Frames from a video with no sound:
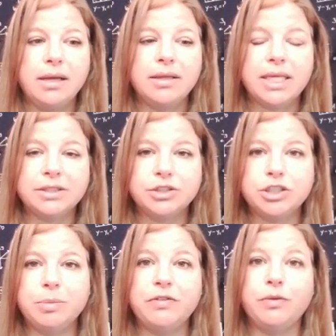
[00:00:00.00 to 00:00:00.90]
the answer
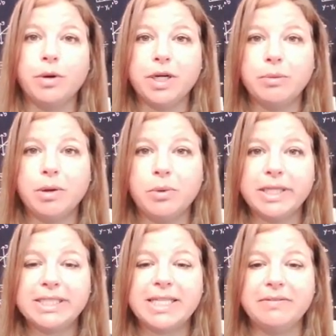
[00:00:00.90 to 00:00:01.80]
should be
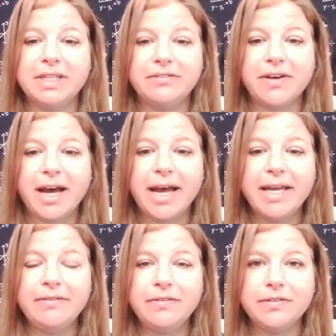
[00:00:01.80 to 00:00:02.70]

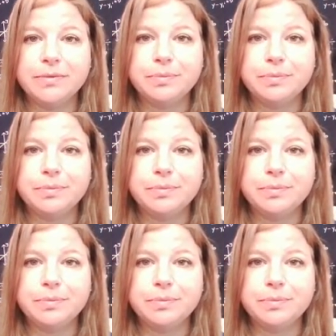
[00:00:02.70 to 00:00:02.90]
41.75.